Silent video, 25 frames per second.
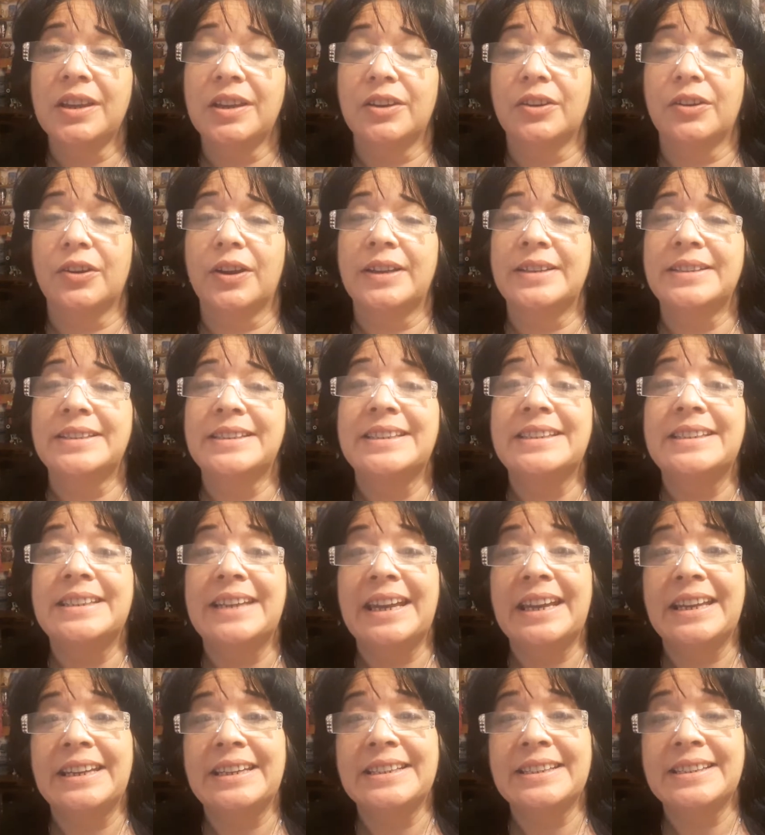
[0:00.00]
here, and
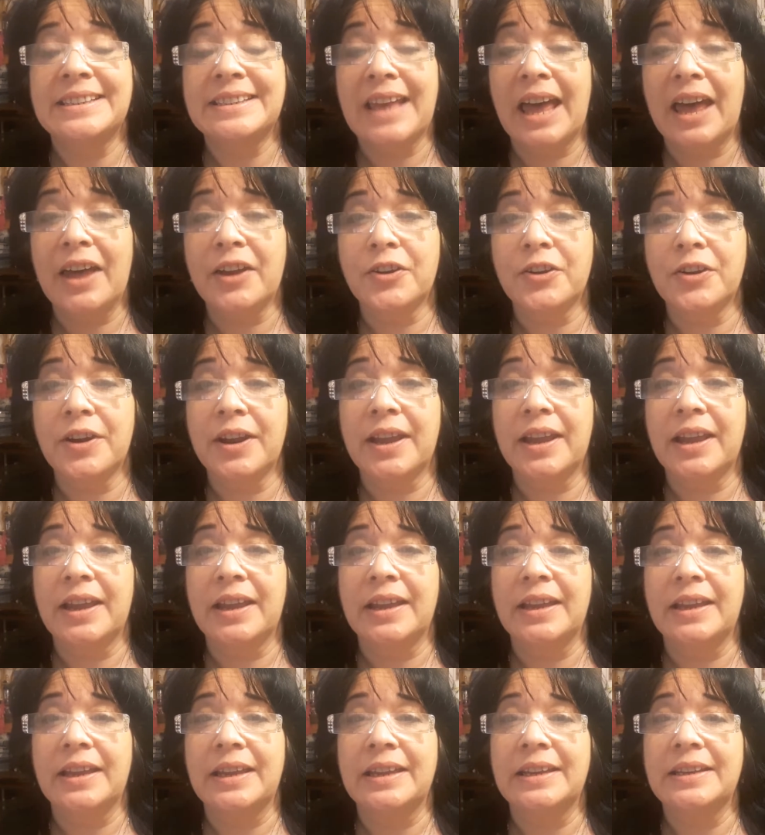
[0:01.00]
today it is
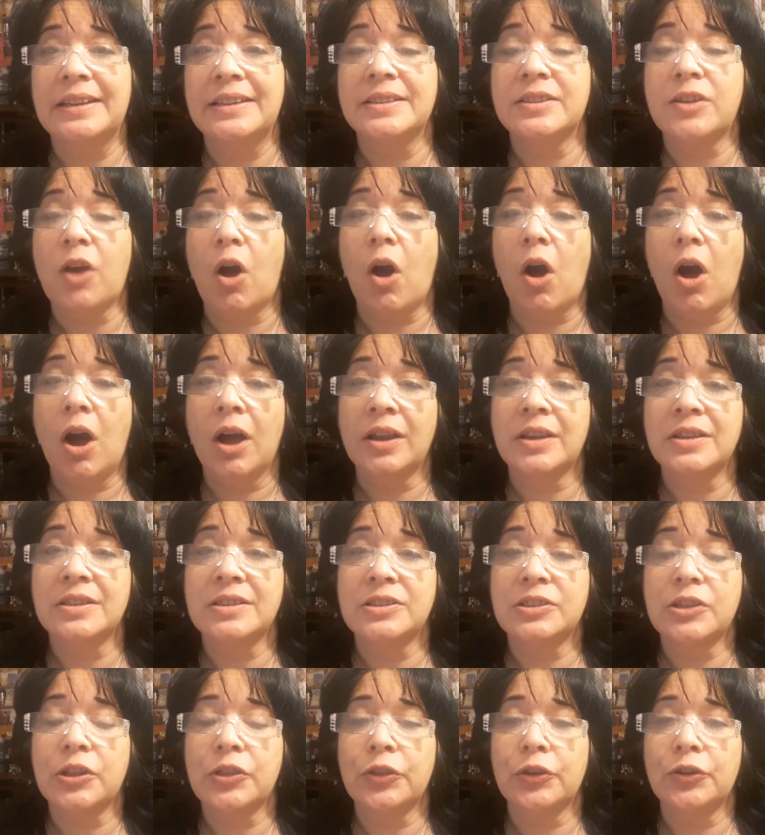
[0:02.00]
Saturday. It is
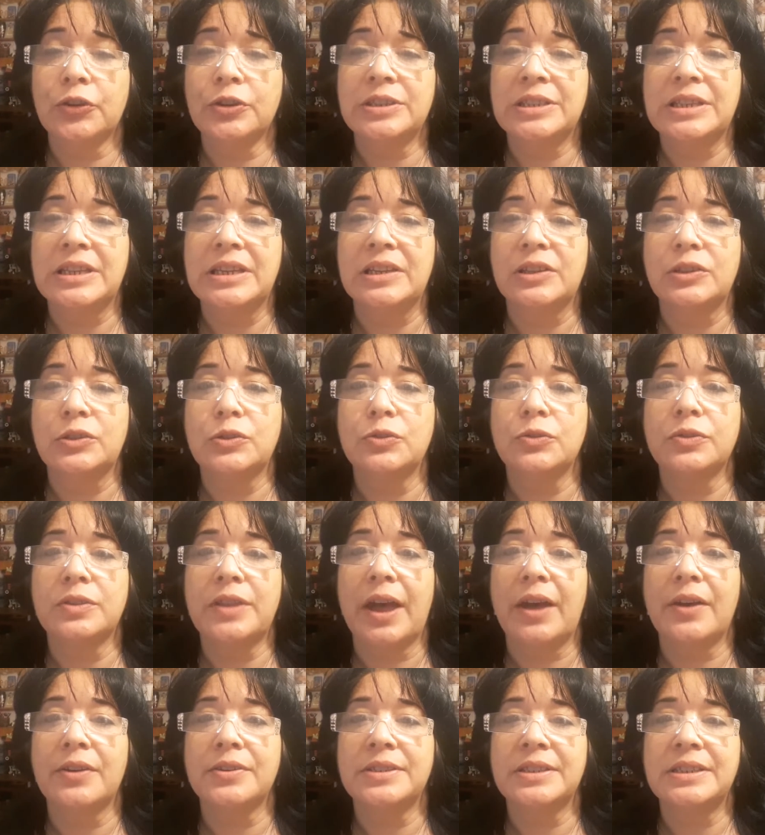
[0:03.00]
August the 13th,
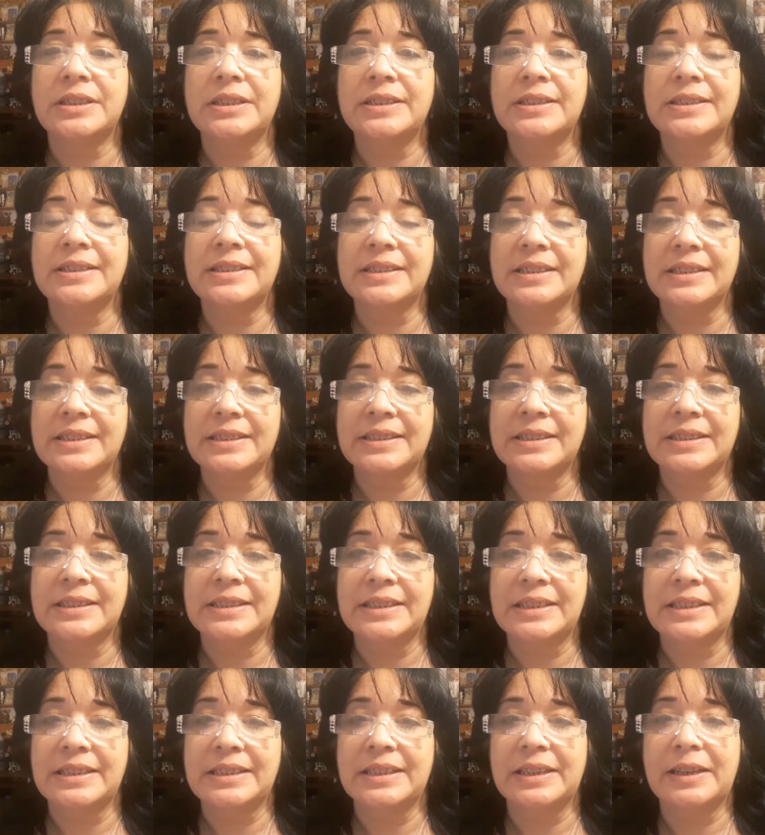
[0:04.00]

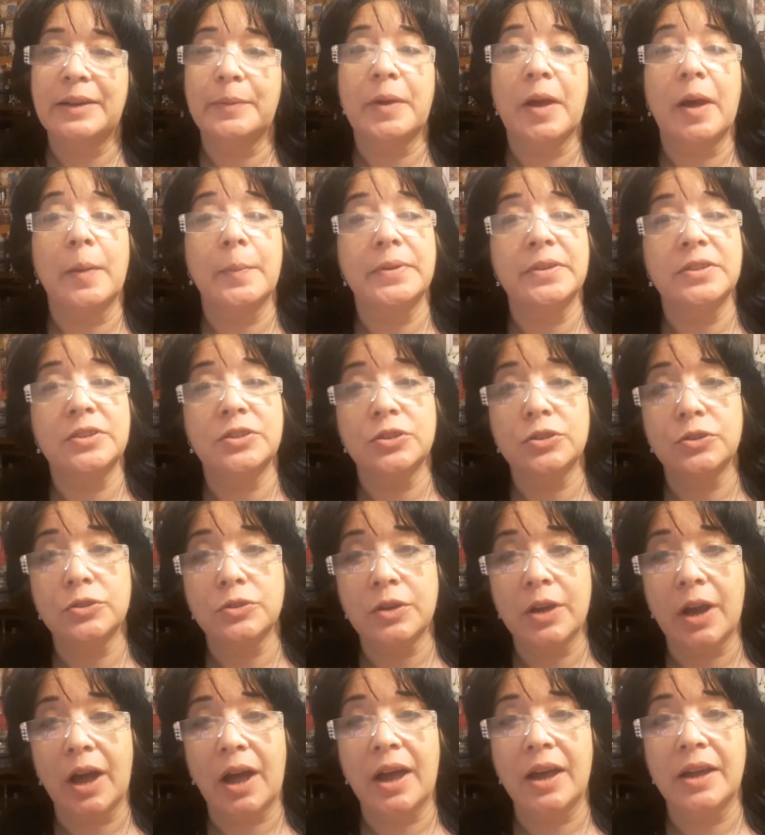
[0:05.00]
2016, and I'm coming to
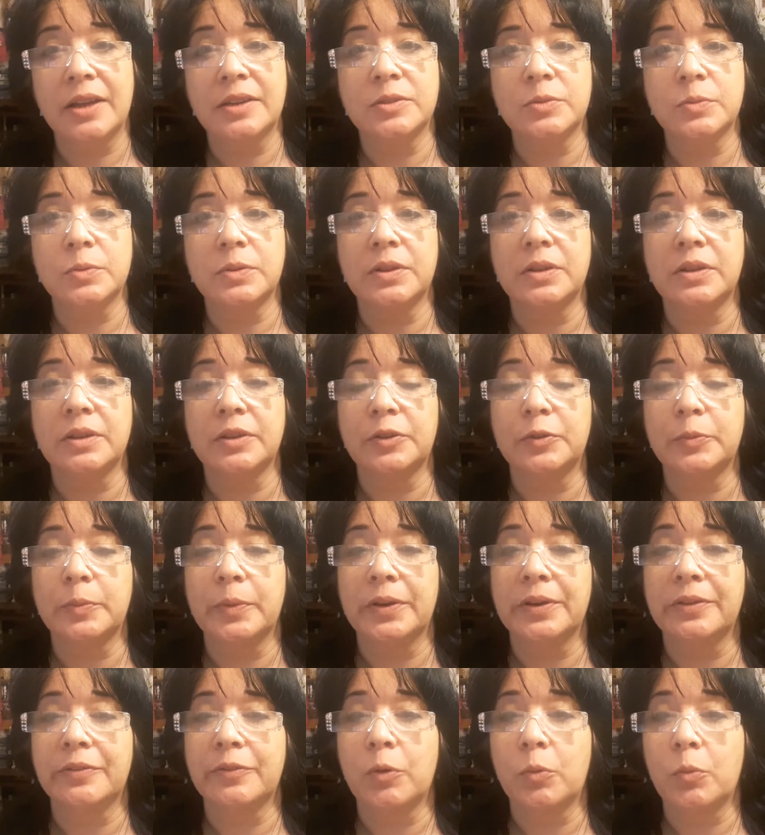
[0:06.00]
you guys with a little
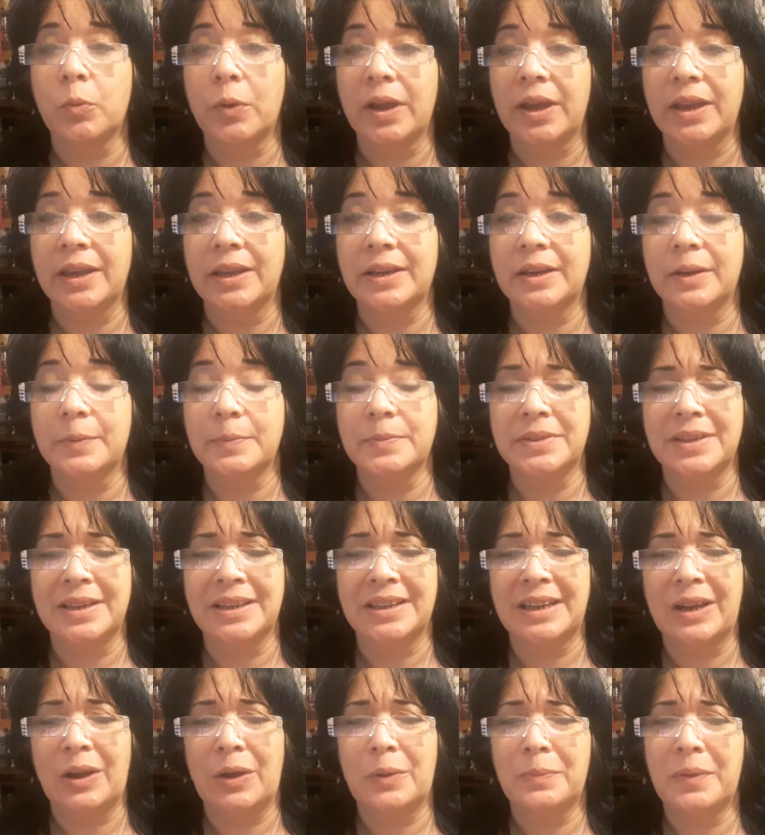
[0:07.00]
bit of a weigh-in
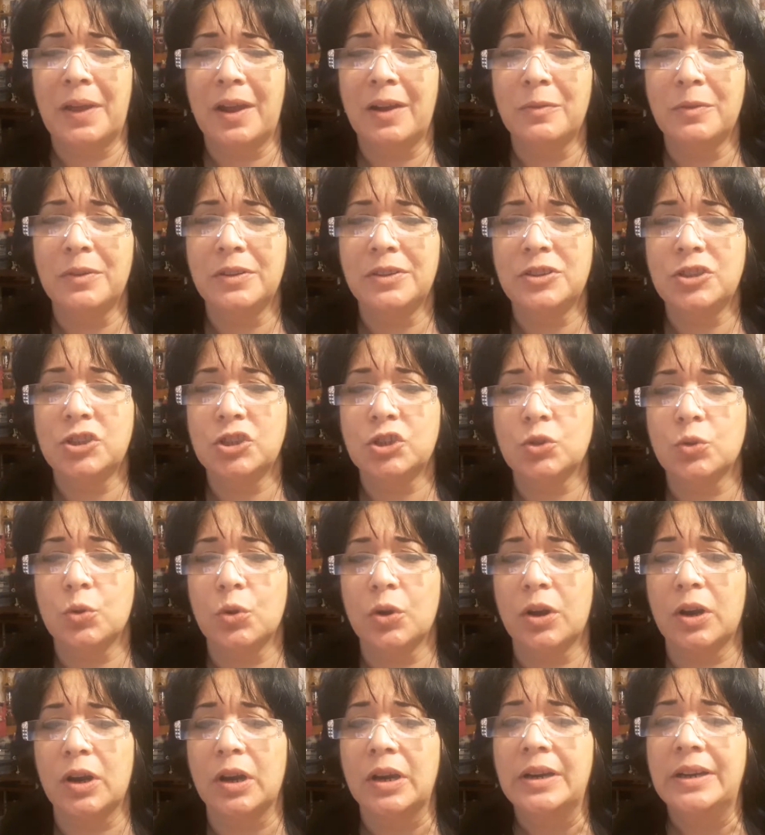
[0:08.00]
update. Now, I'm not really
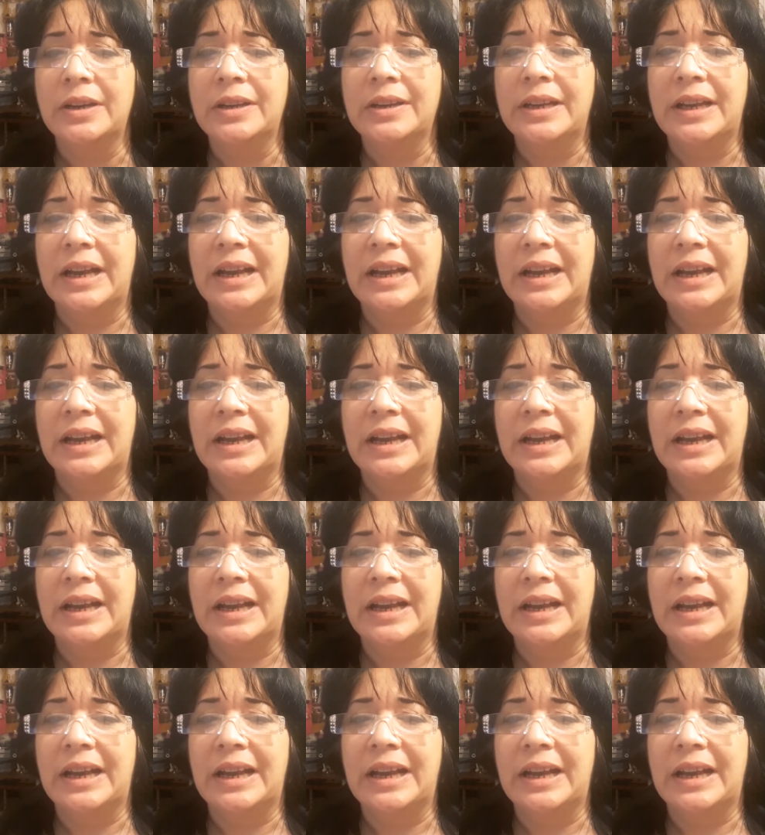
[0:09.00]
sure.